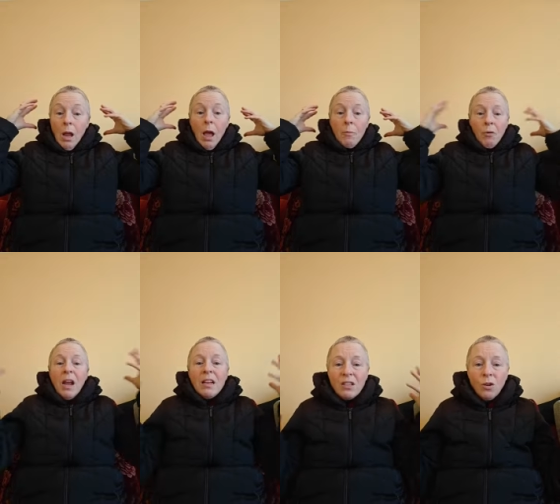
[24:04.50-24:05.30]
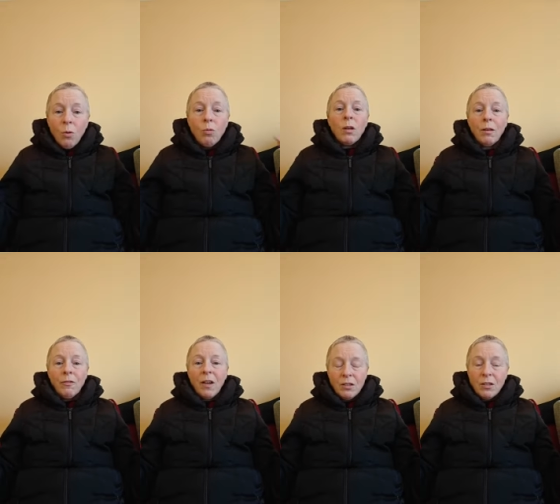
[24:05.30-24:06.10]
Our brain is not working
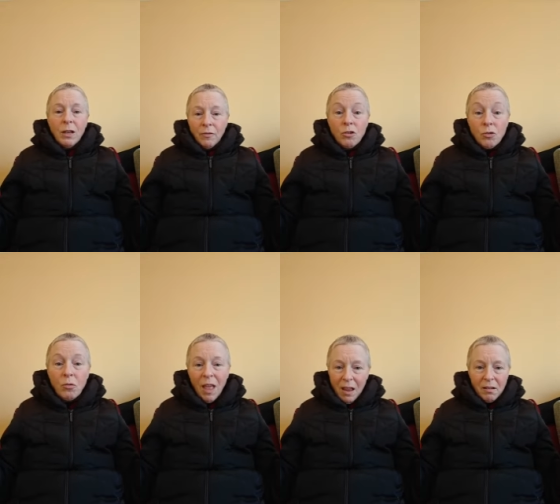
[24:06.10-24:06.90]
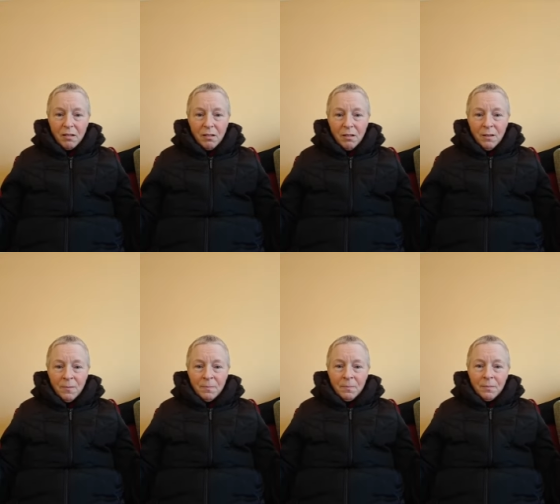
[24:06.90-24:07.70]
fast enough to do that.
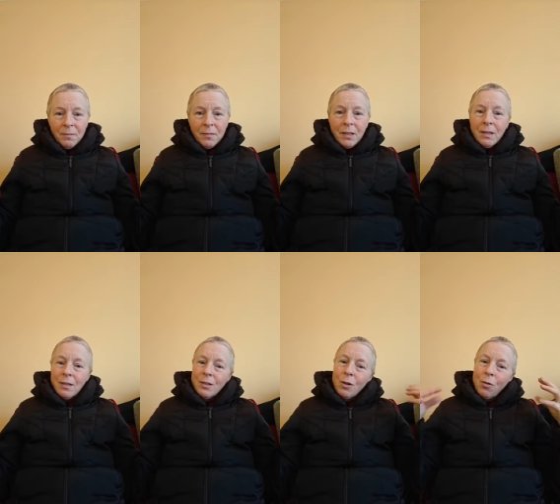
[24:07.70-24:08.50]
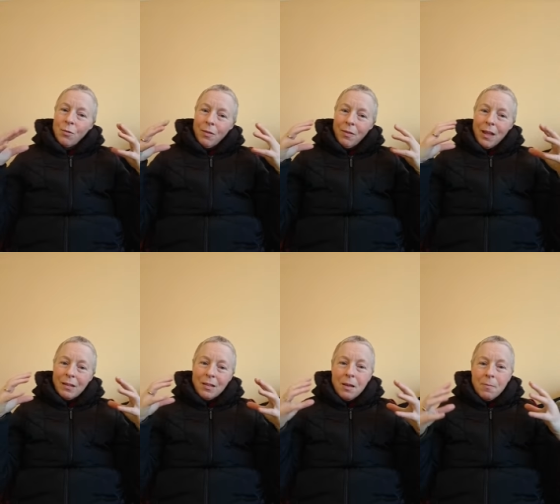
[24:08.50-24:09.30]
So
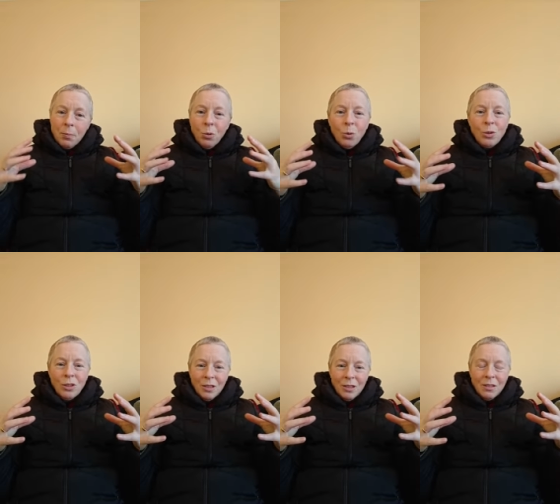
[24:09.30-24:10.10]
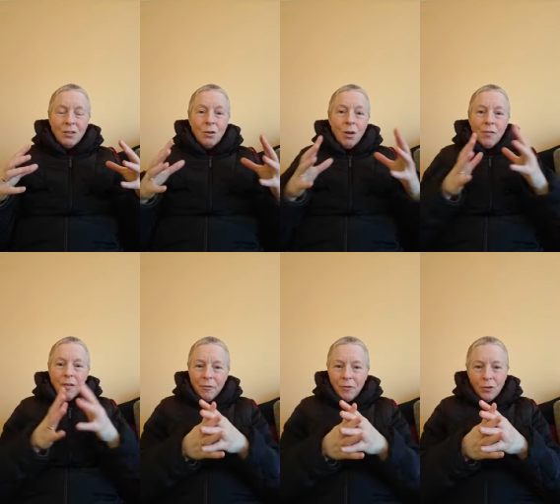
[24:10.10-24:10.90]
that's the importance, of
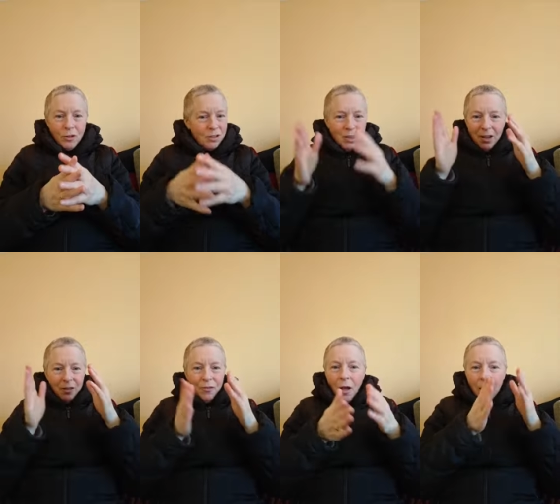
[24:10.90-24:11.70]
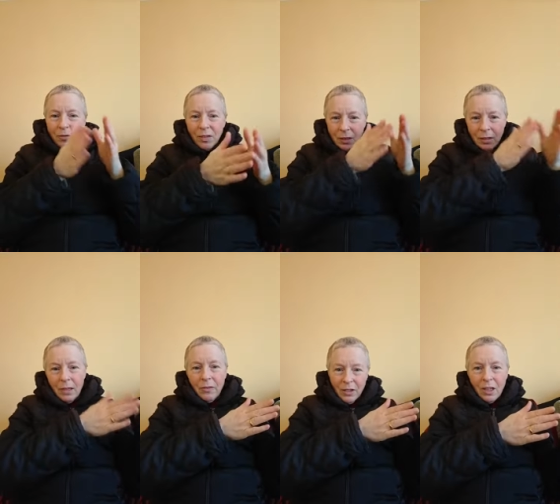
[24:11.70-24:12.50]
our first 5, 6,
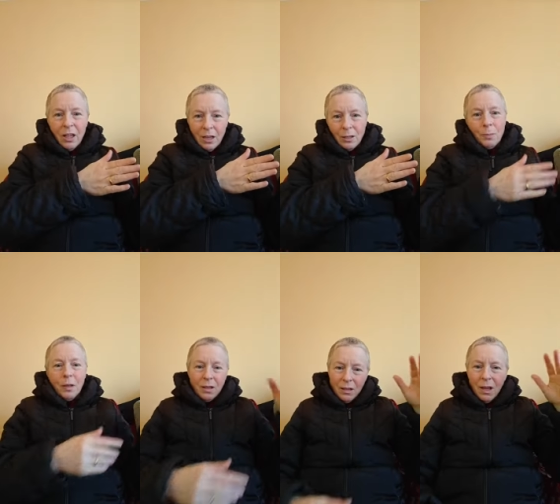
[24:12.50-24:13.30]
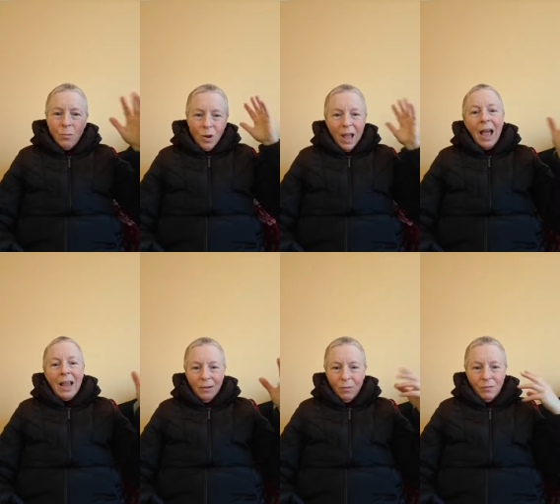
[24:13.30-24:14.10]
7 years. By the time we're
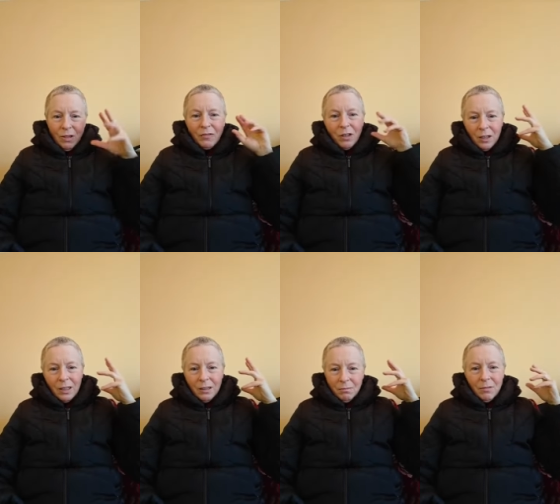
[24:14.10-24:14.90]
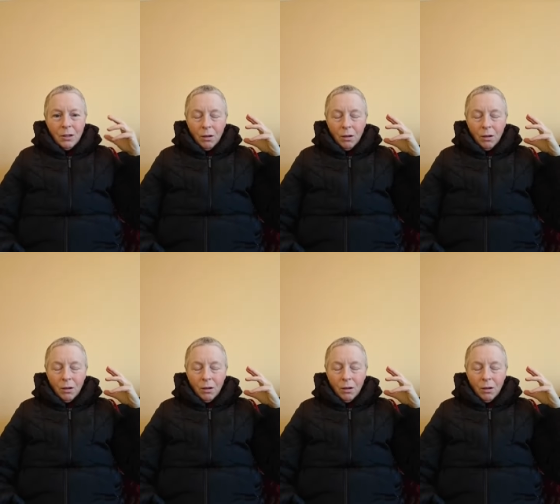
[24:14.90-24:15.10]
8, we've definitely,